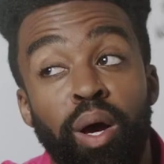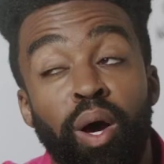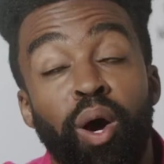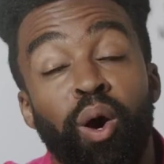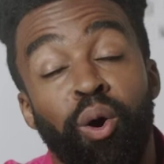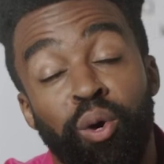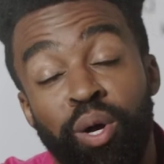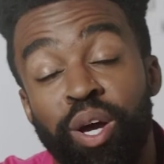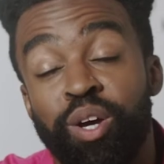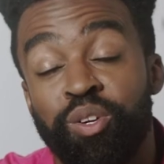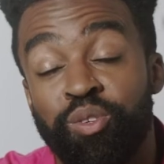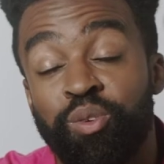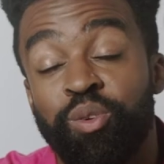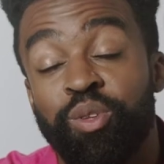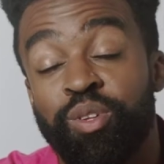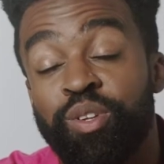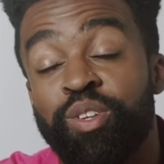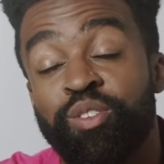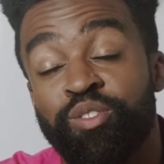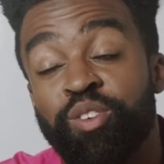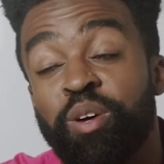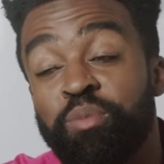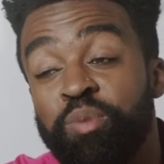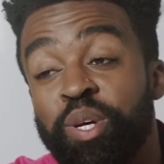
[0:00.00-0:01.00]
Okay, so the
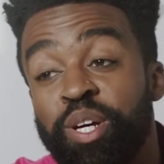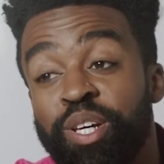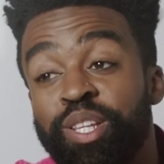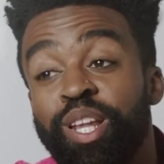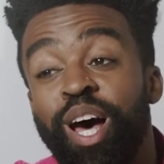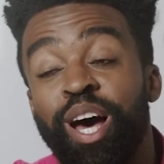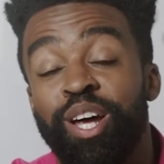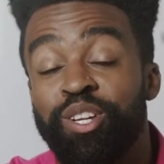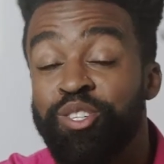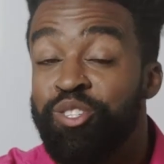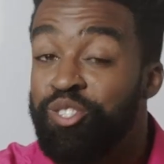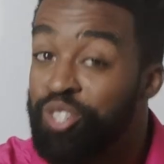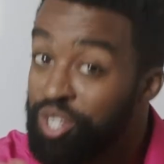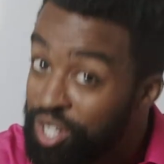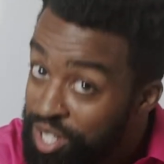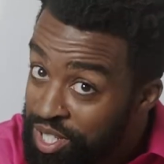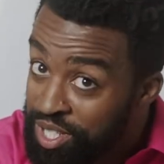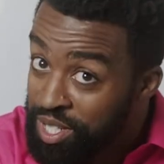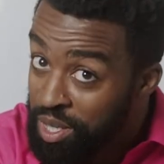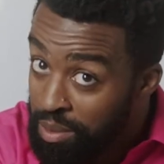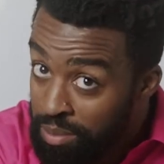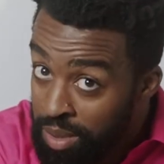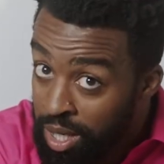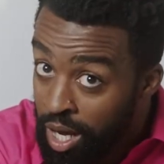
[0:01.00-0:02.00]
subject line should have
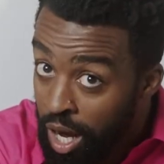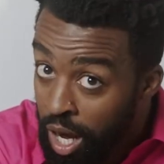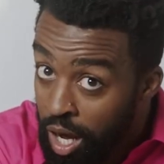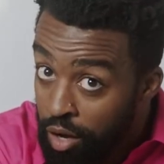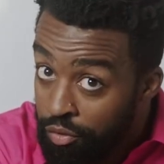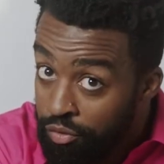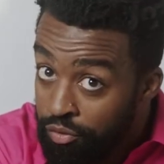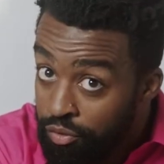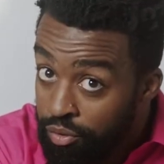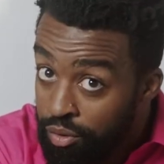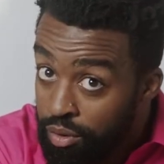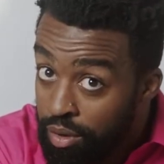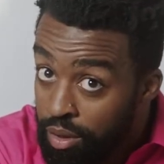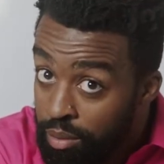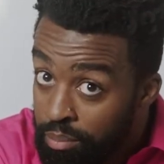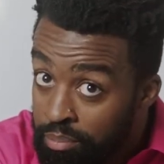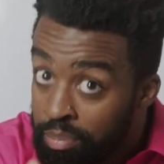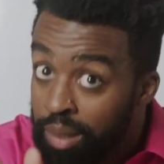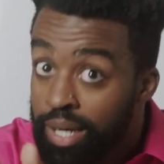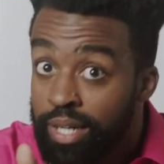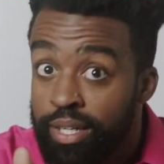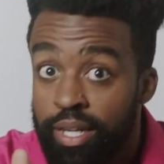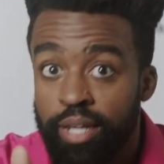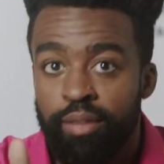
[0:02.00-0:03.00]
tipped me off,
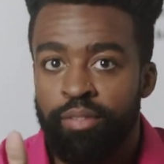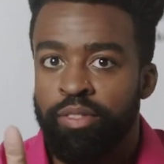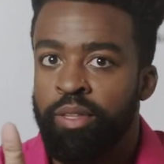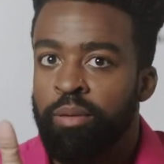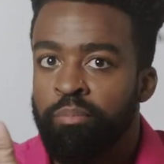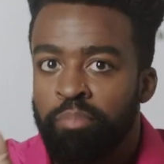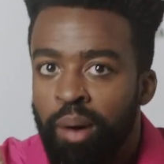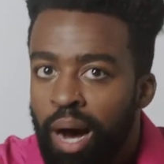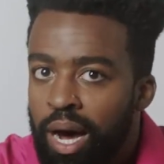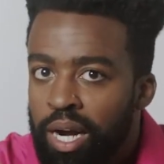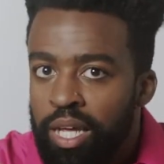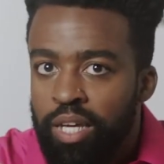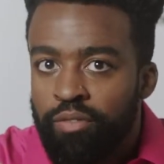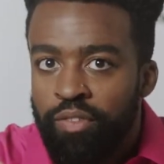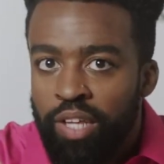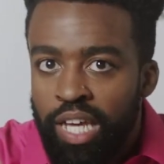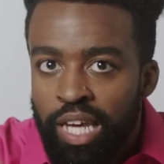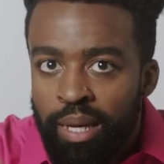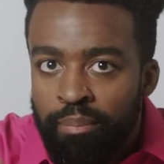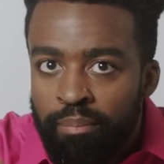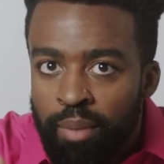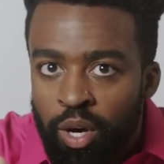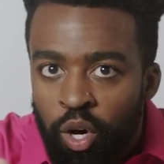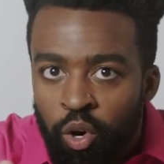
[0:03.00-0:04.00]
but the body of the
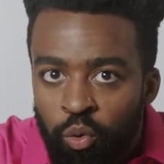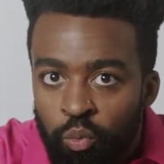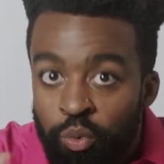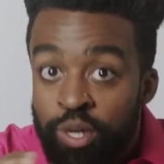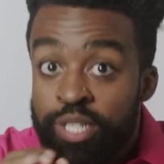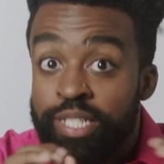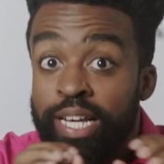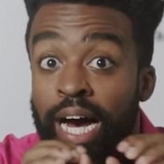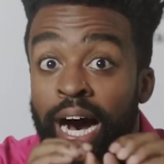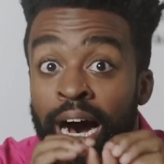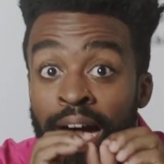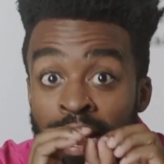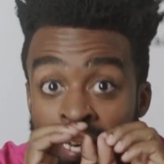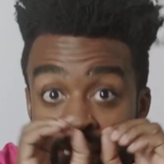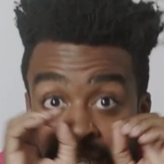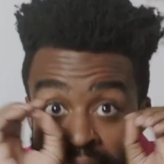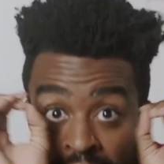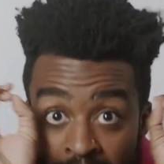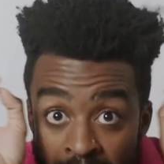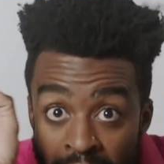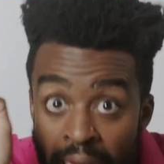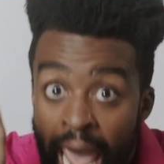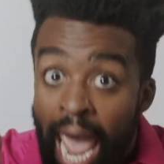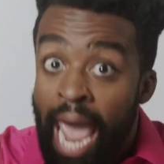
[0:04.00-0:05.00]
email was
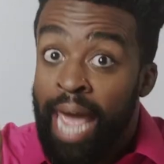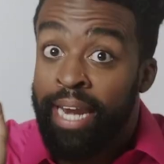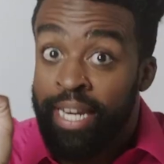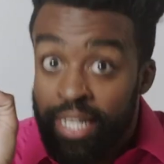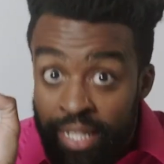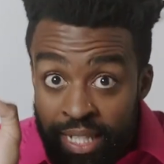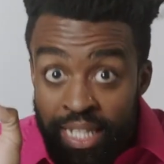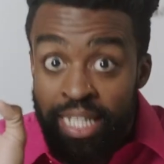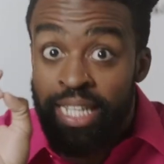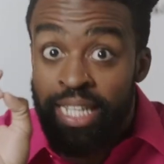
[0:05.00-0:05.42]
uncannily